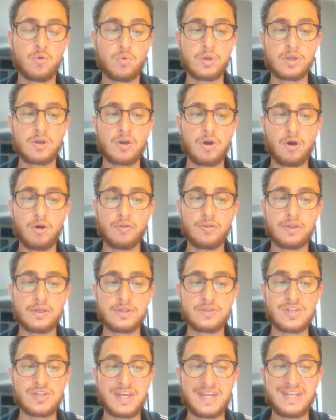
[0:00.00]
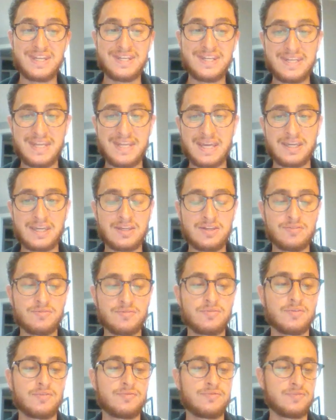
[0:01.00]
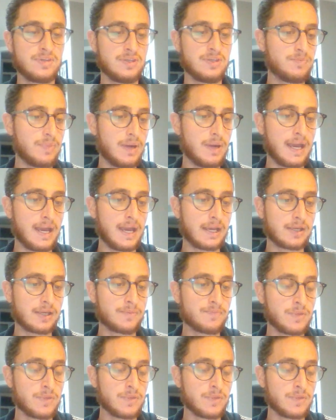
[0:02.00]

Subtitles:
We call this negative feedback.